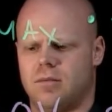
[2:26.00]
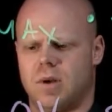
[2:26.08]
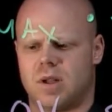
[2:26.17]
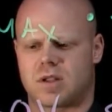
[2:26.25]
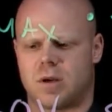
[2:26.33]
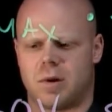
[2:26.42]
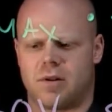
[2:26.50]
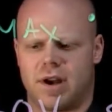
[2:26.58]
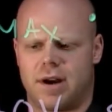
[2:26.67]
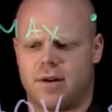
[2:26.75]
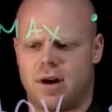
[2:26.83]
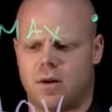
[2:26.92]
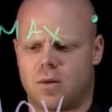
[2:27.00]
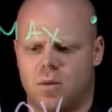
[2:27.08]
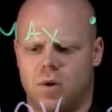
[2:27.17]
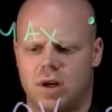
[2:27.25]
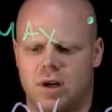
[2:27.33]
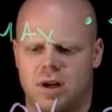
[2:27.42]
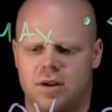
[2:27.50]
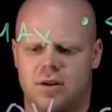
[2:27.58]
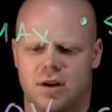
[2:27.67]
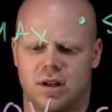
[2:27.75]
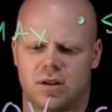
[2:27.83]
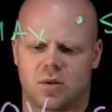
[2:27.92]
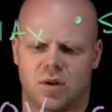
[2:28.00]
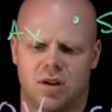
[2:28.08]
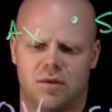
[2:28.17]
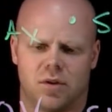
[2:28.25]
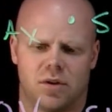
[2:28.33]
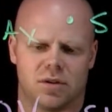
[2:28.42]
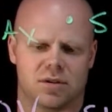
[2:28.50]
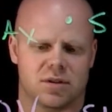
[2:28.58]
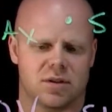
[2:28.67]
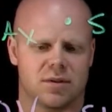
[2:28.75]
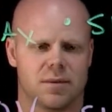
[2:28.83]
it's going to be right around 120 volts.